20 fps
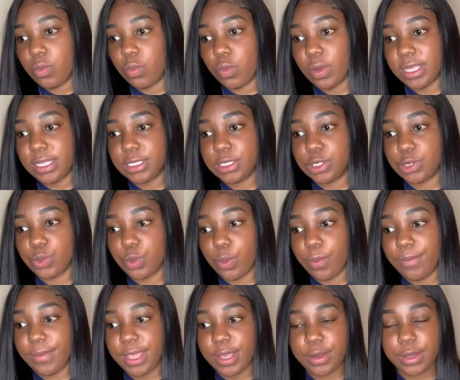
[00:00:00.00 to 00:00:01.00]
wait till
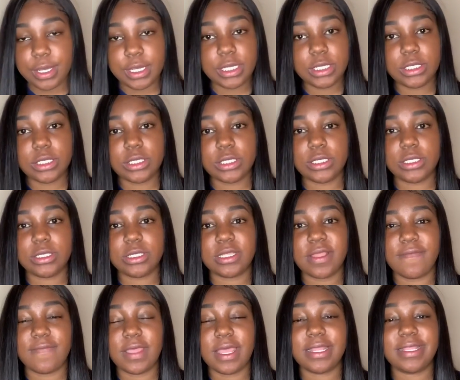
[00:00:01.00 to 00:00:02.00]
marriage and
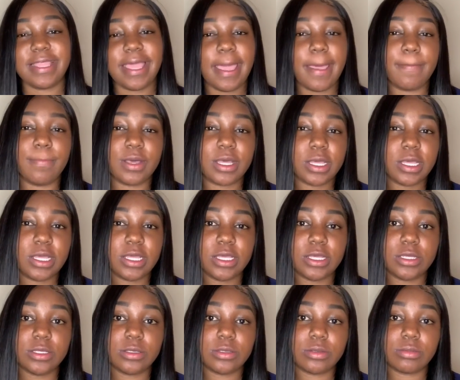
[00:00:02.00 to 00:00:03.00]
stuff like that
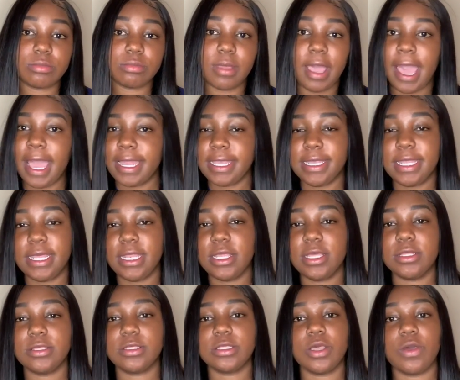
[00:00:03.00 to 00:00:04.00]
because I
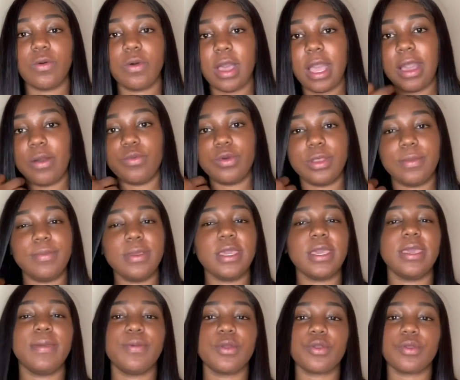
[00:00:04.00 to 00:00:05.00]
didn't. So I wouldn't be a
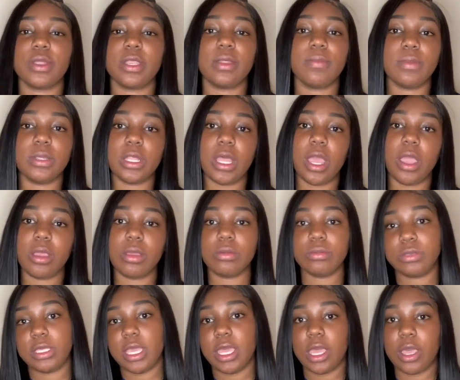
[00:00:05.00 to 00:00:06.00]
hypocrite and be like,
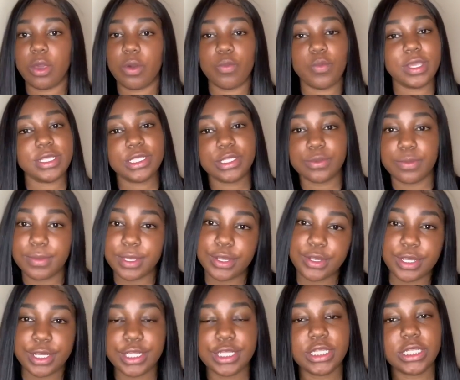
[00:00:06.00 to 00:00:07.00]
yeah, wait till
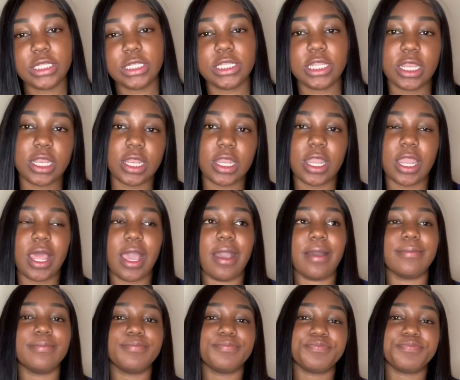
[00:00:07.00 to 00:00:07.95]
marriage and da da da.